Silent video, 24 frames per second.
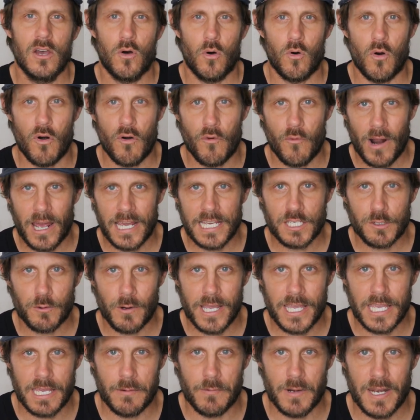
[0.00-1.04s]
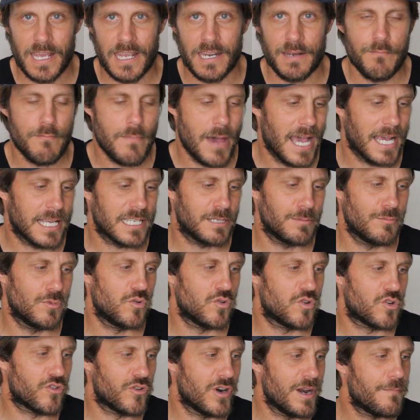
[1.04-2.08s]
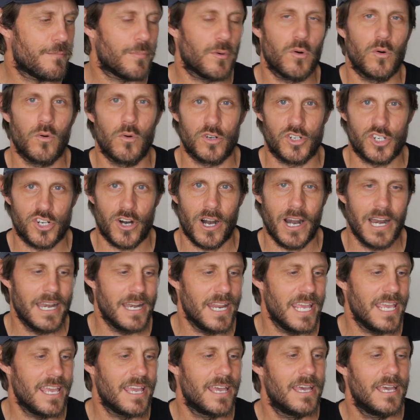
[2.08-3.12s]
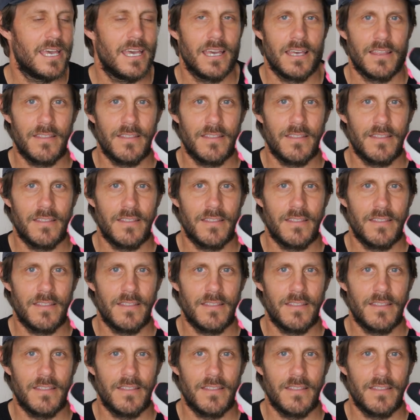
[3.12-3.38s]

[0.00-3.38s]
or a race where you need maximal grip or training,